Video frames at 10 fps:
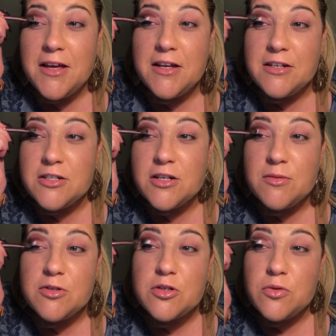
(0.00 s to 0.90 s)
and
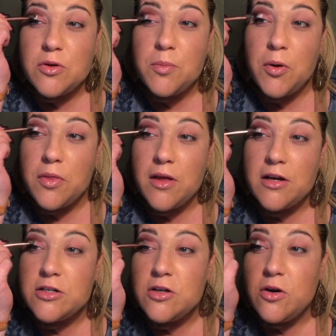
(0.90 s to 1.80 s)
I'm just going to put
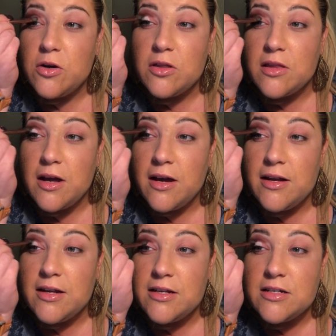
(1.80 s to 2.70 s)
that on the
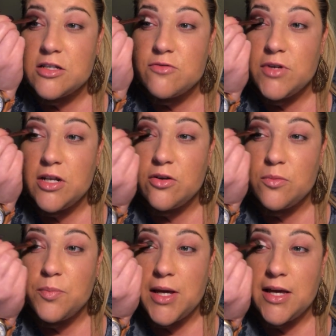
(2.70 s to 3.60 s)
eyelid. It's a really
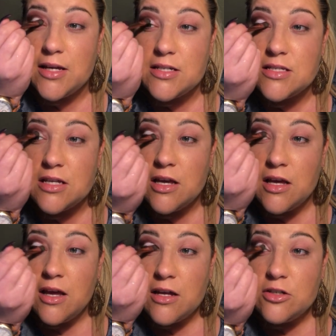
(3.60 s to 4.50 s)
good base
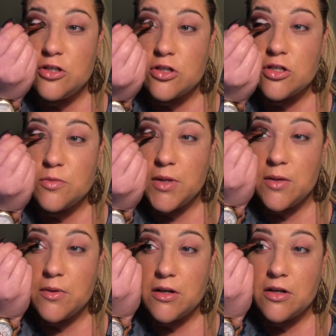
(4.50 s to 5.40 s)
just to be
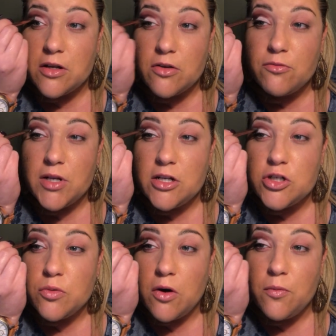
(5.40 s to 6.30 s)
able to really
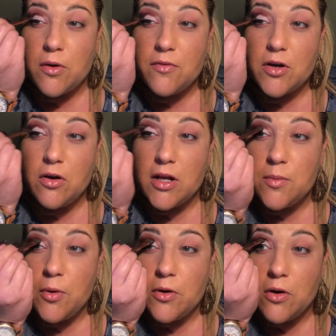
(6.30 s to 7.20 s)
show off whatever colour
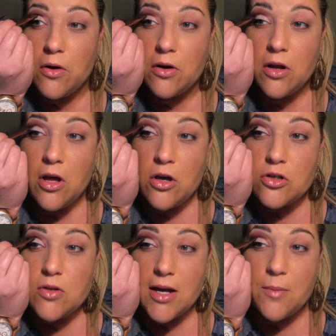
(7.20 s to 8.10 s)
you're putting on.
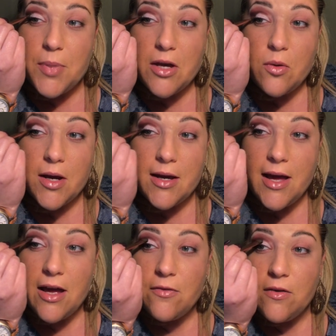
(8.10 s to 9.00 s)
So like I'm being quite
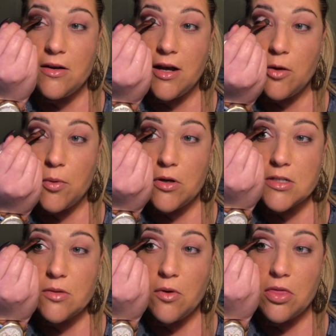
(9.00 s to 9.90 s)
careful now
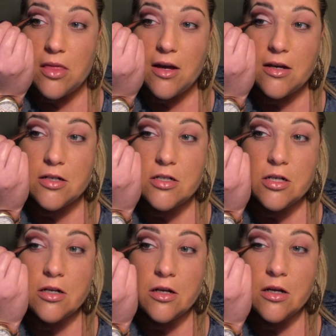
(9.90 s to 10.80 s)
because I want that